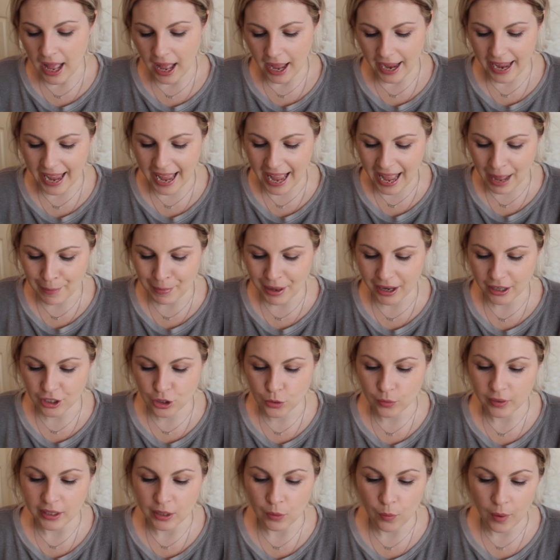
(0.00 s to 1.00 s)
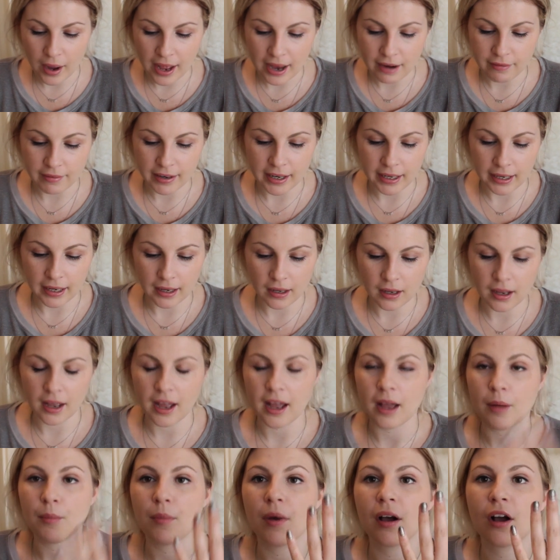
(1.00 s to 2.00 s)
I am actually wearing
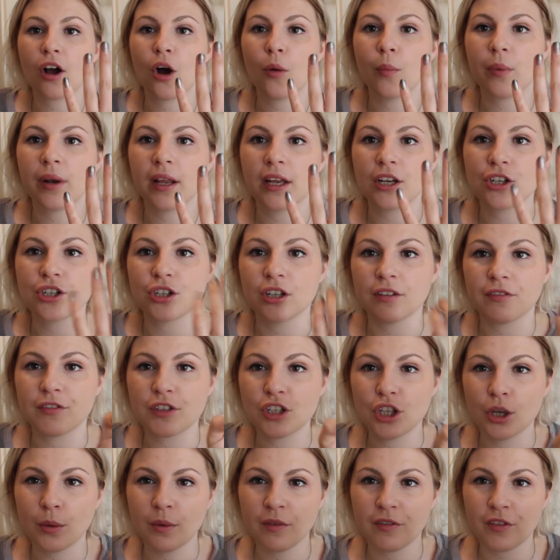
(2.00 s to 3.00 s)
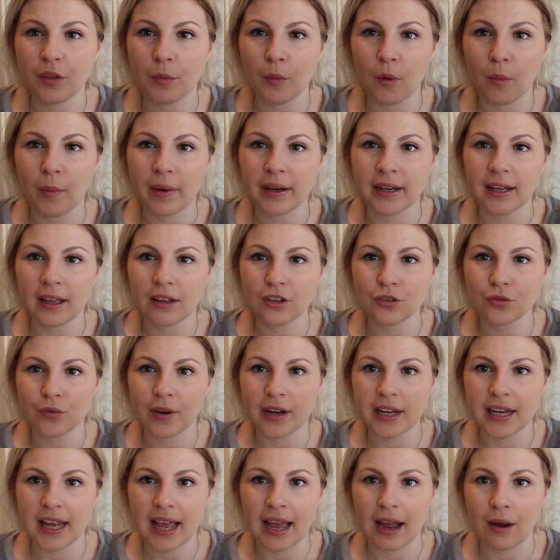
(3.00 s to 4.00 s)
a combination of 2 of them on my nails
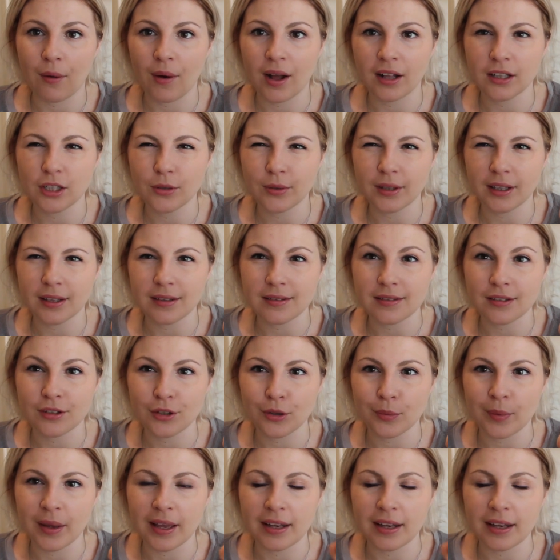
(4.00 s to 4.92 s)
right now. I'll do a little zoom